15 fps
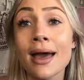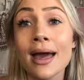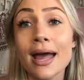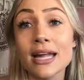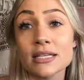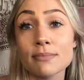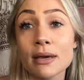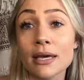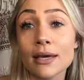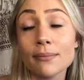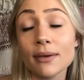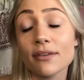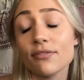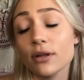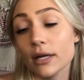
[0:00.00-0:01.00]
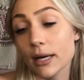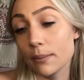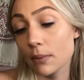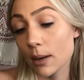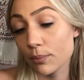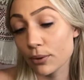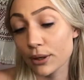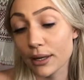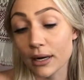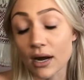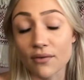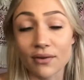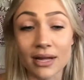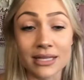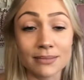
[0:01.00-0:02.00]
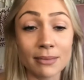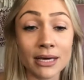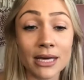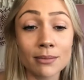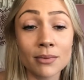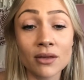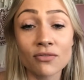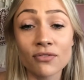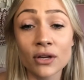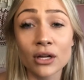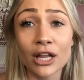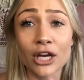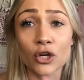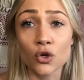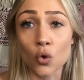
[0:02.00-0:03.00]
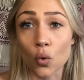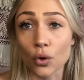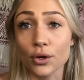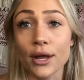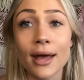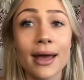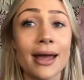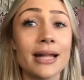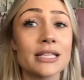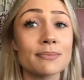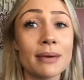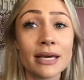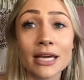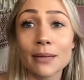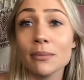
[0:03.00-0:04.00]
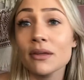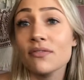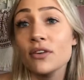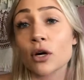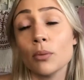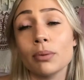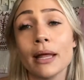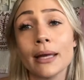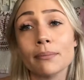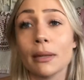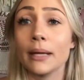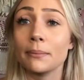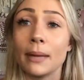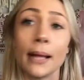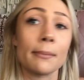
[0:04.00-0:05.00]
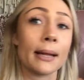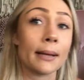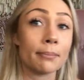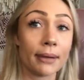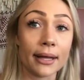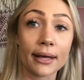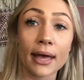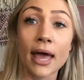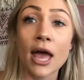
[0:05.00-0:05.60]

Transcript: It's making me feel like I'm not pretty enough. It's making me feel ignored. It's making me feel blank, blank, blank, blank, blank.